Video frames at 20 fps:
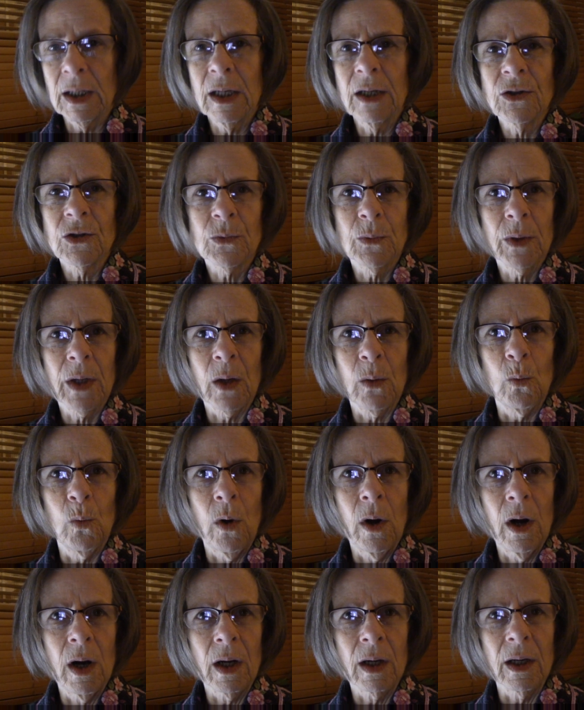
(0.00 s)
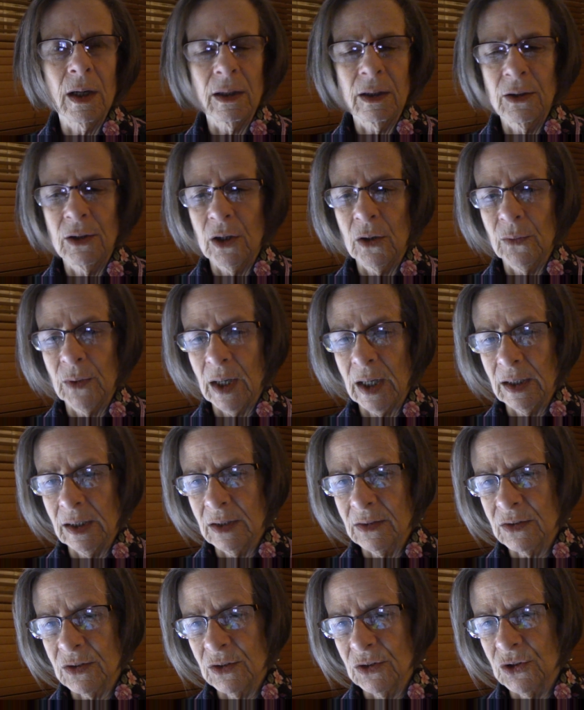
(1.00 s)
guess when I walk, you know, and I
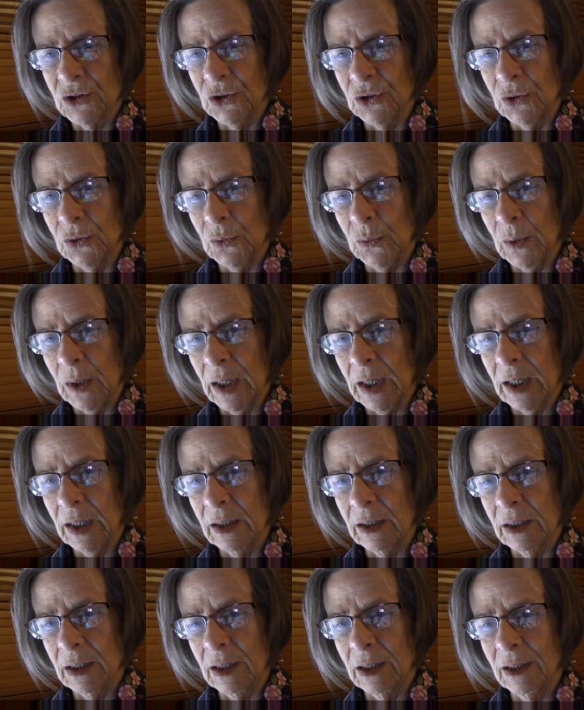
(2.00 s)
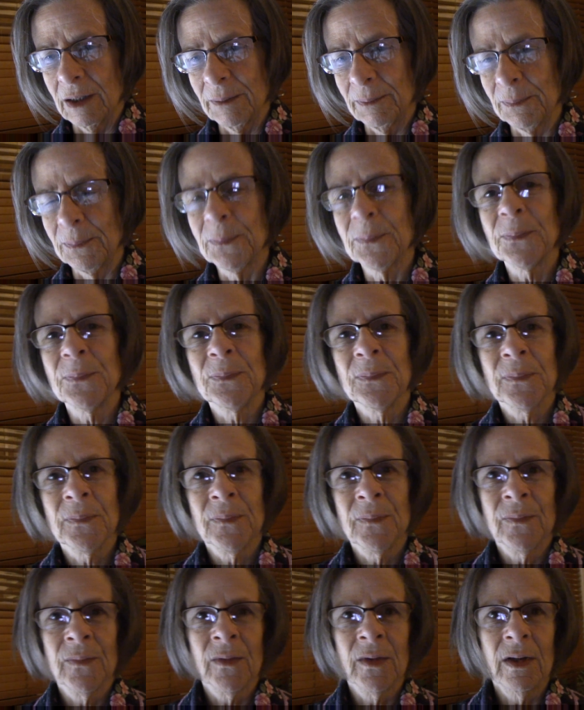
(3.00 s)
listen to a
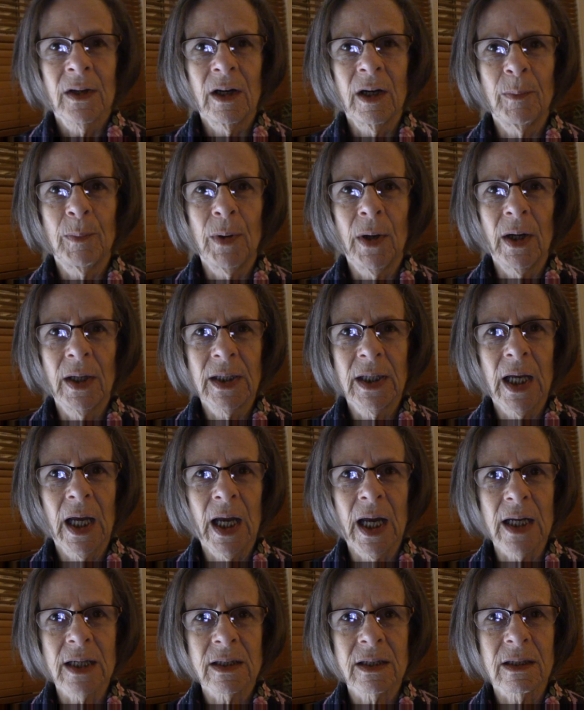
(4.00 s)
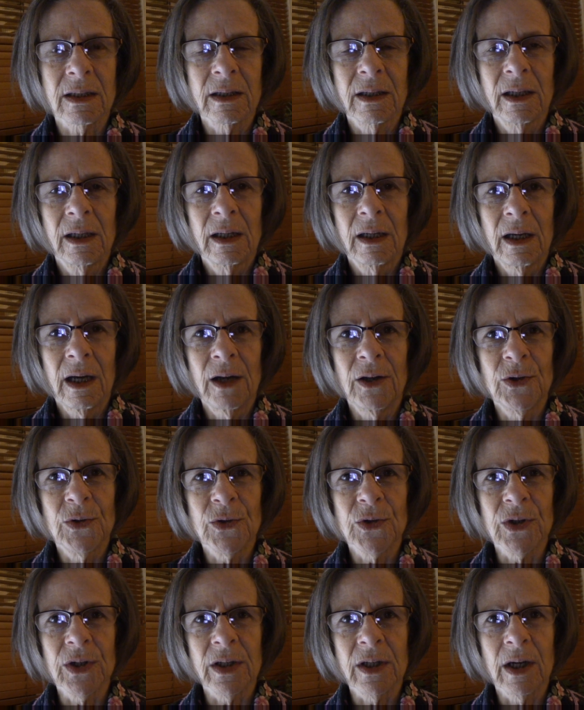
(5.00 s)
podcast, I
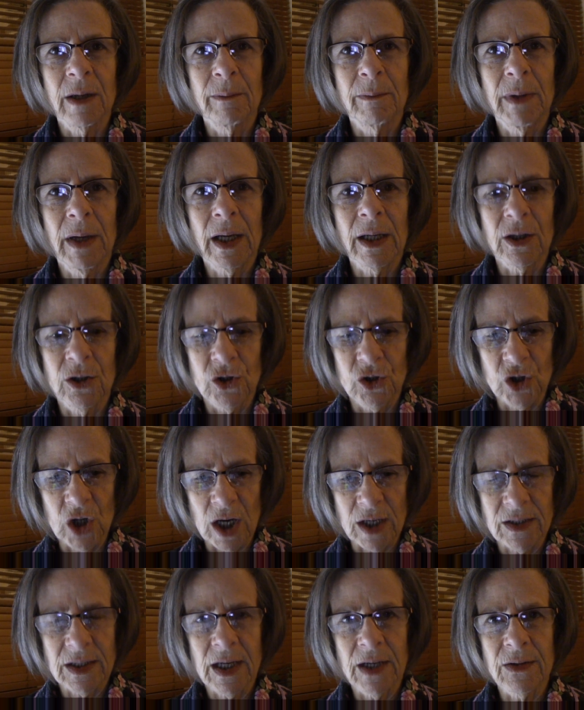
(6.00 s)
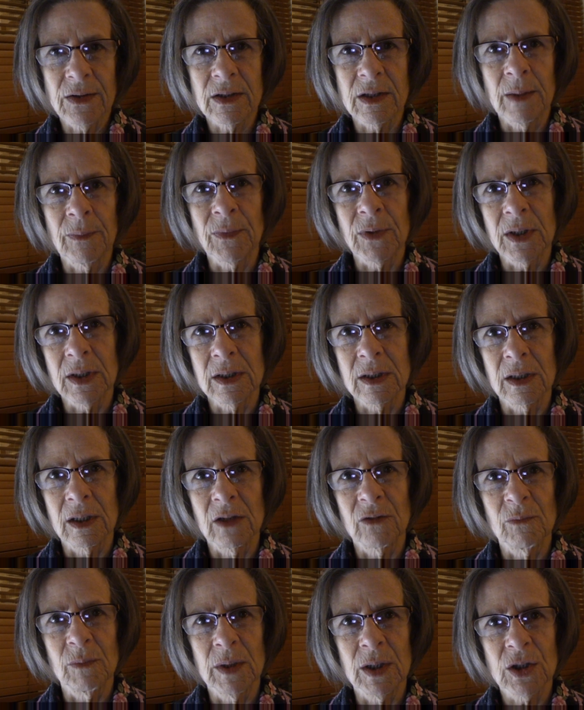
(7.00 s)
usually come back and jot down something to
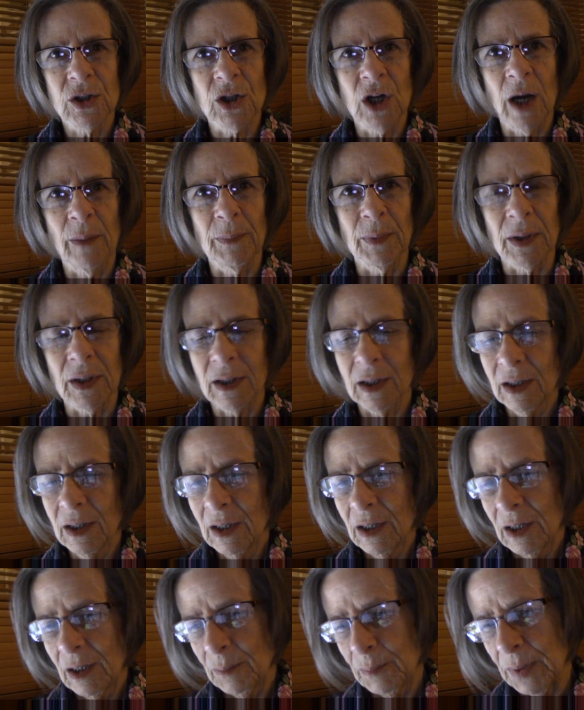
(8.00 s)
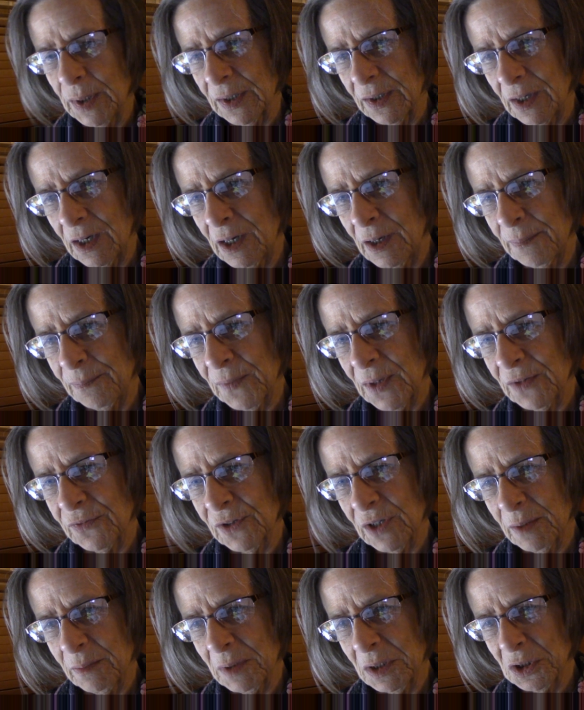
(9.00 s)
give me a topic. But I've
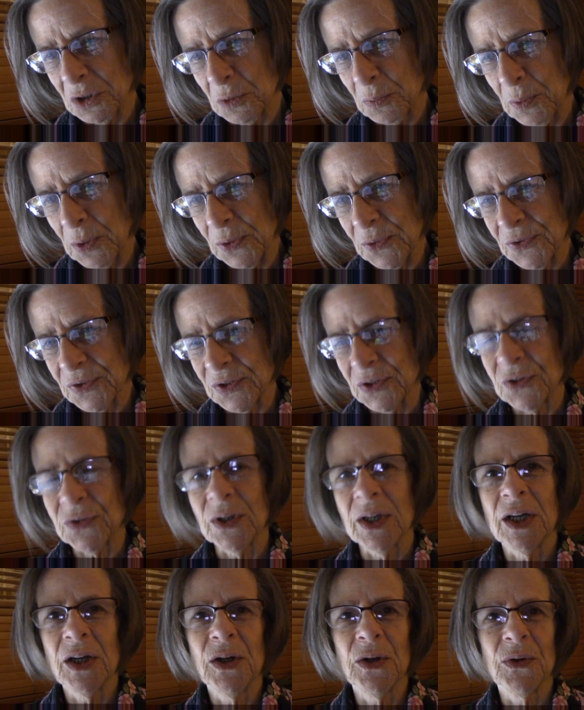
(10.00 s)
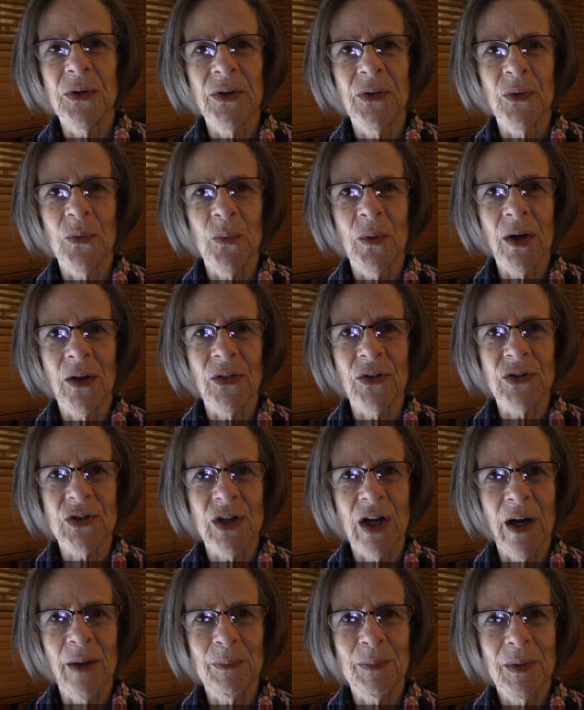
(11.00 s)
got my little post-its right here, and the one on the
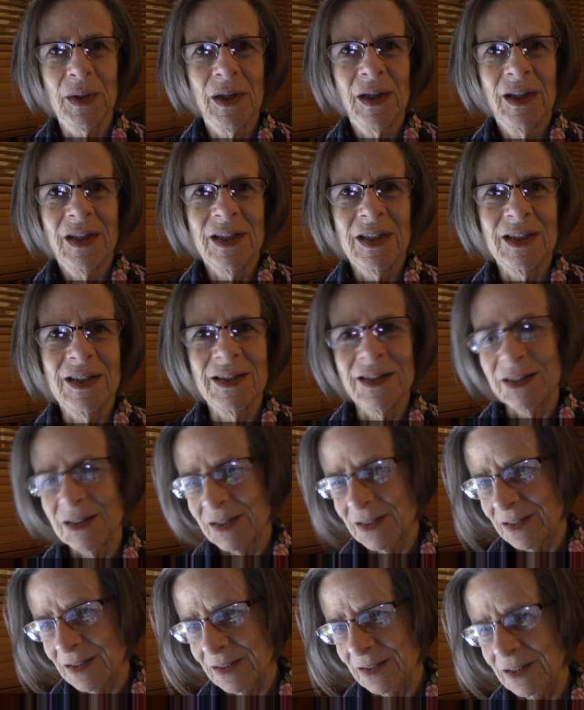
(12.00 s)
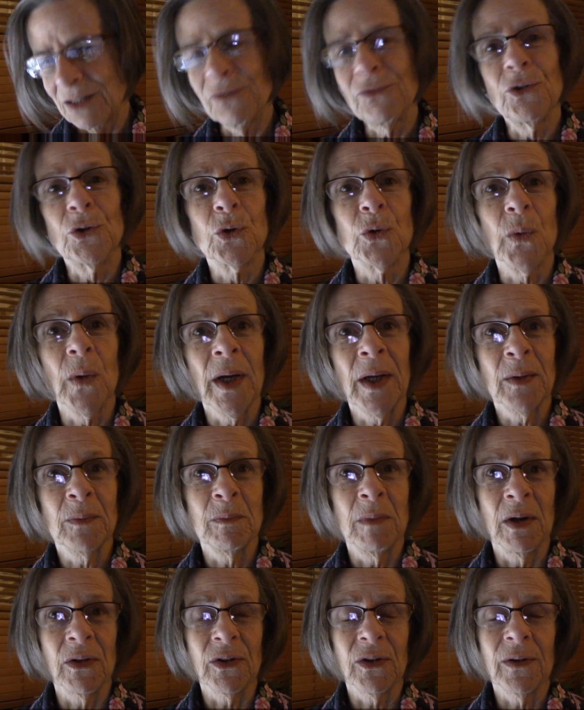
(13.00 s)
top is, if your
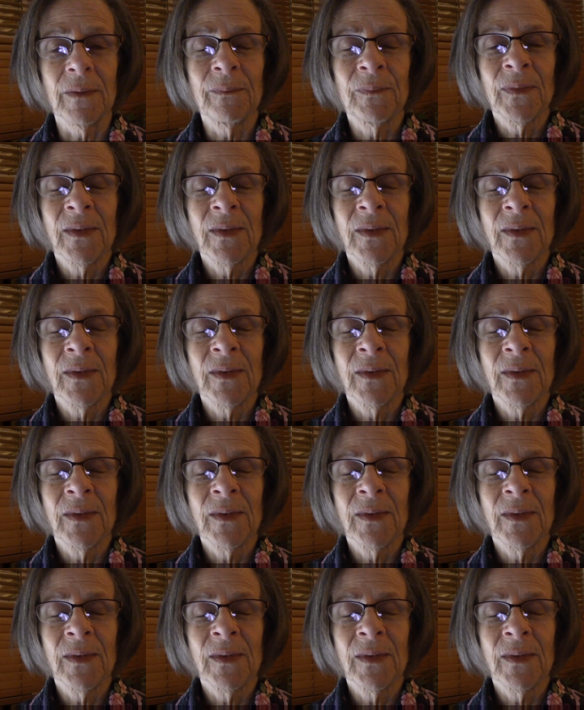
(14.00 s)
grandmother.